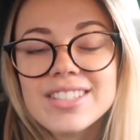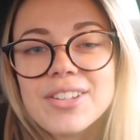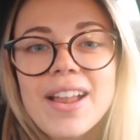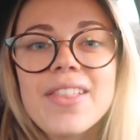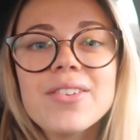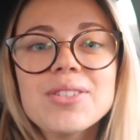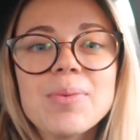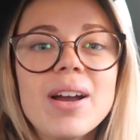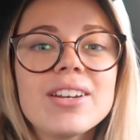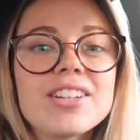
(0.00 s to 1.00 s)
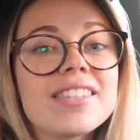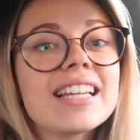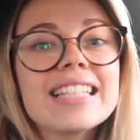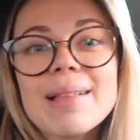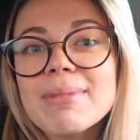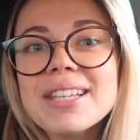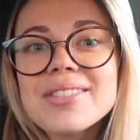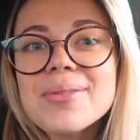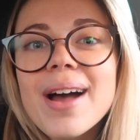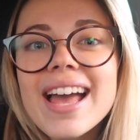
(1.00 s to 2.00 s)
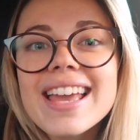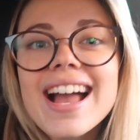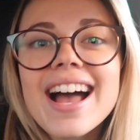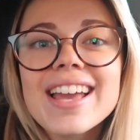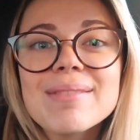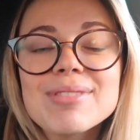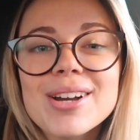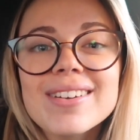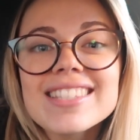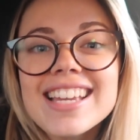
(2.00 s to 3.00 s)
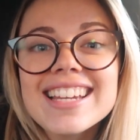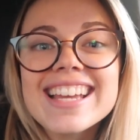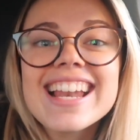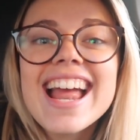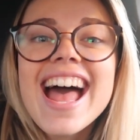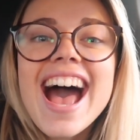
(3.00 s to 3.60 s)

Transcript: So now there's one just like 10 minutes away. I am so excited.